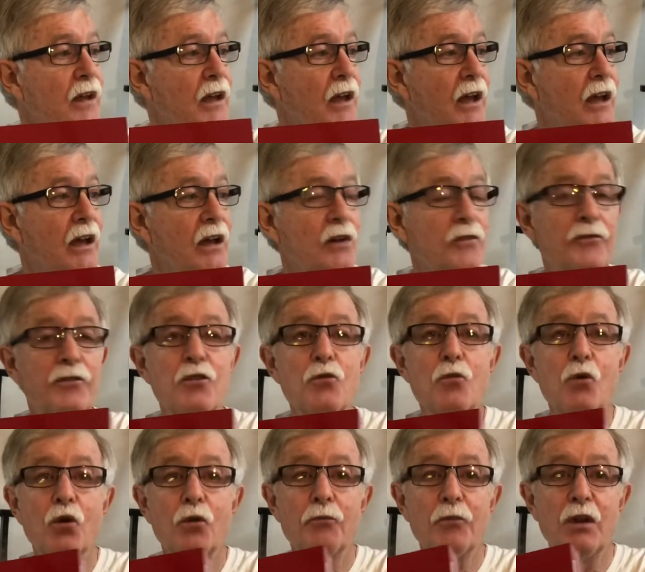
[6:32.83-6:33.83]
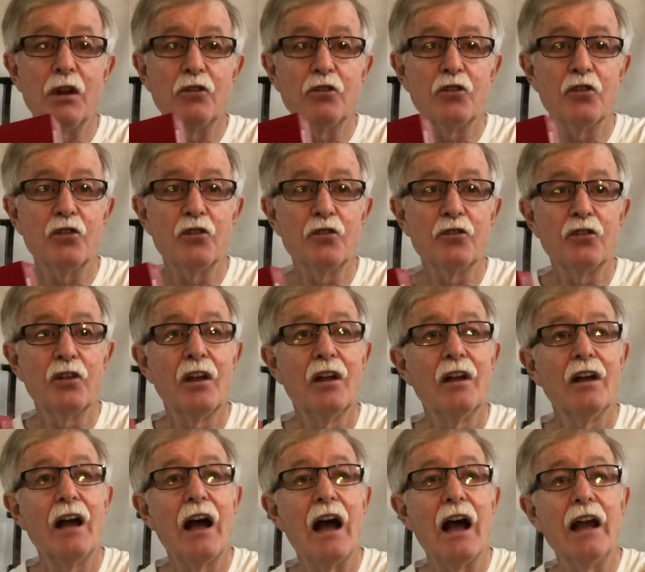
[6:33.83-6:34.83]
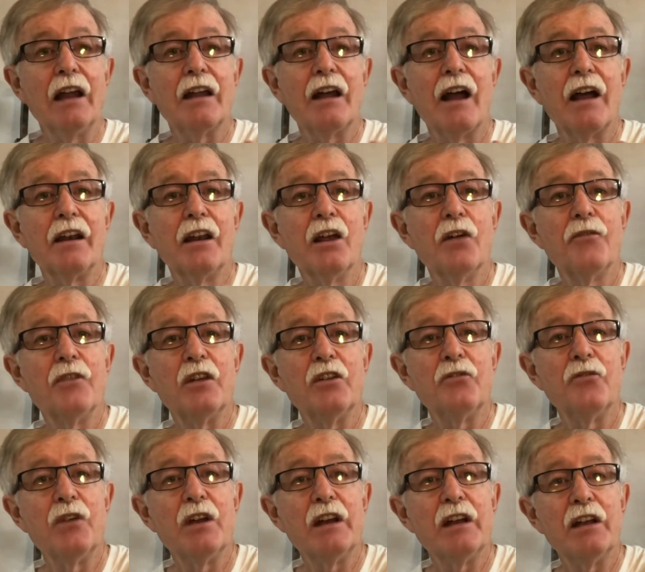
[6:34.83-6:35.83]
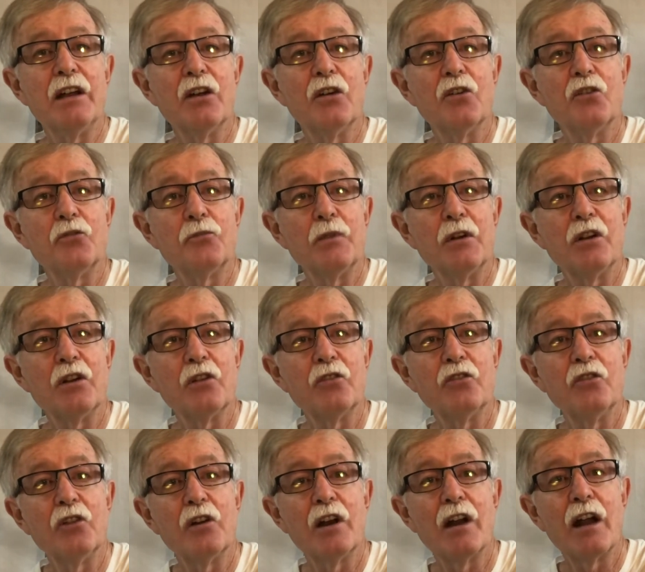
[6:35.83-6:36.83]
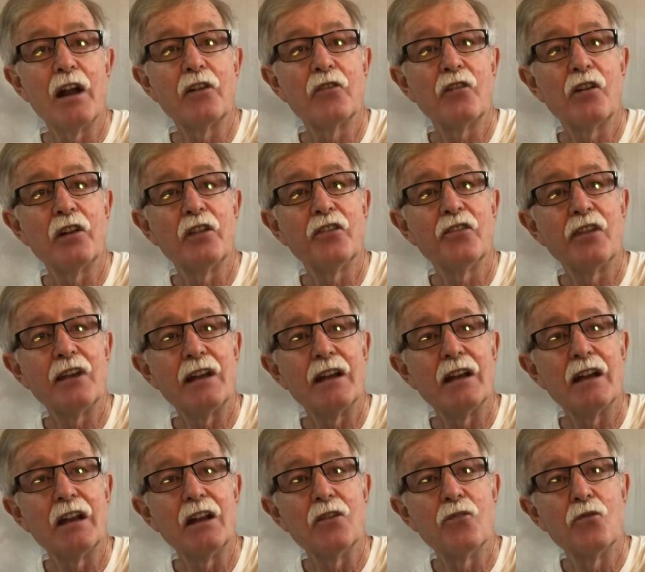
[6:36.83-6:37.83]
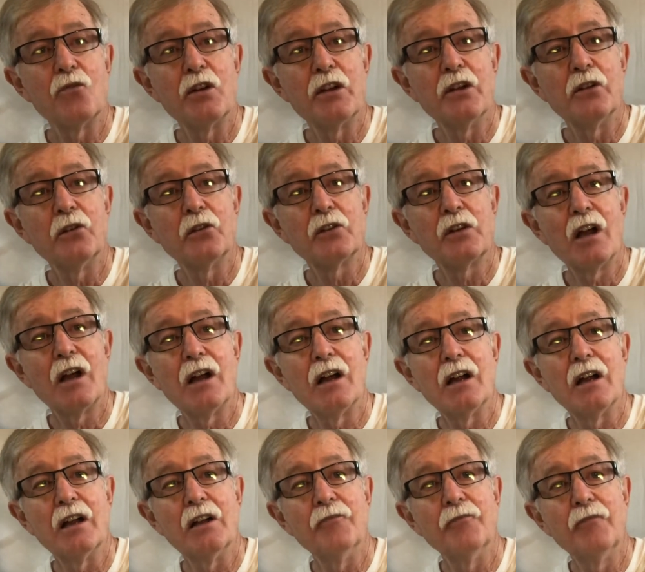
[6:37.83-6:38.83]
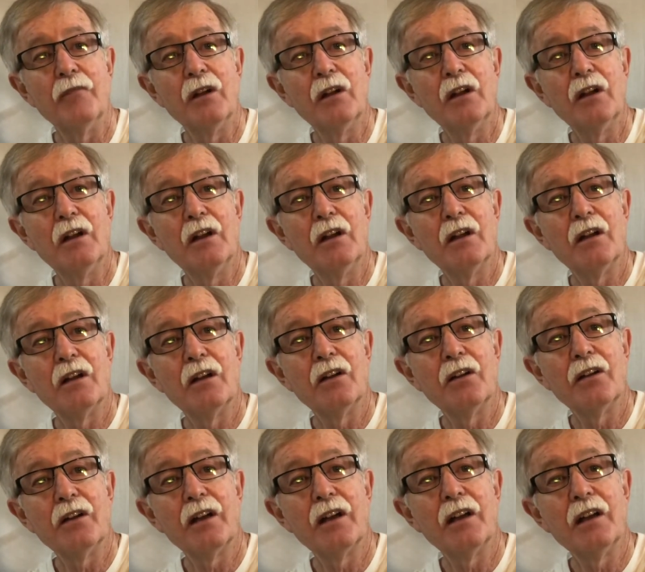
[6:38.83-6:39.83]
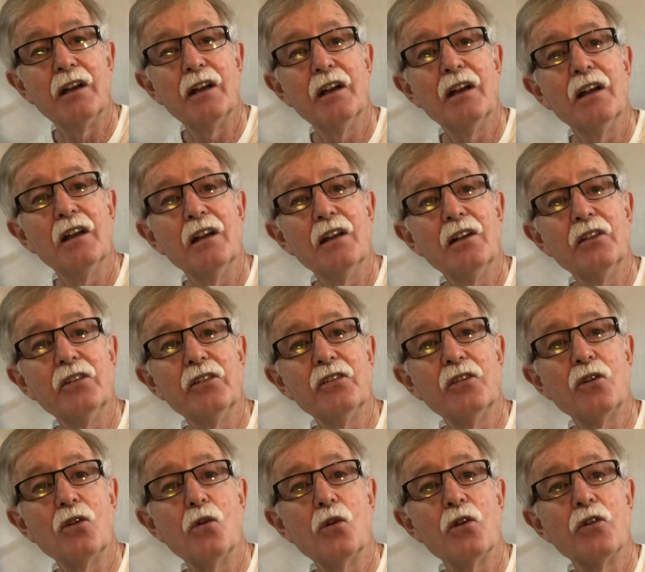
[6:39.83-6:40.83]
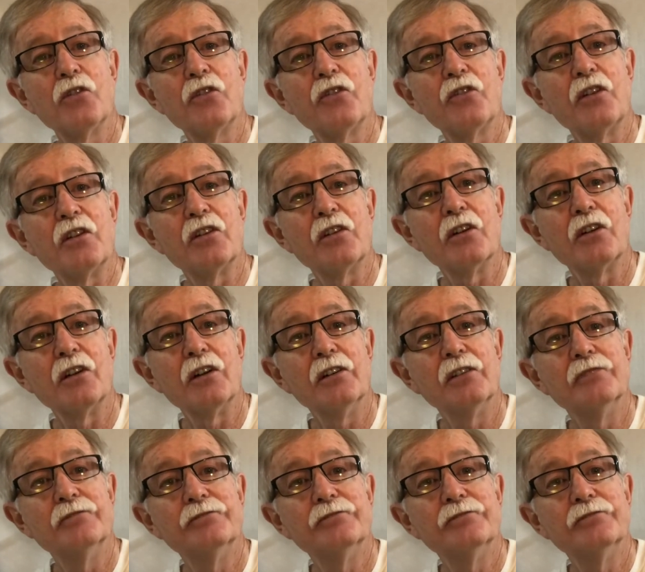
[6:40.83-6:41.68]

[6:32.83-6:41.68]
and a few more pictures. I love these videos because you can actually see it in real time. Okay, this is a gorgeous guitar.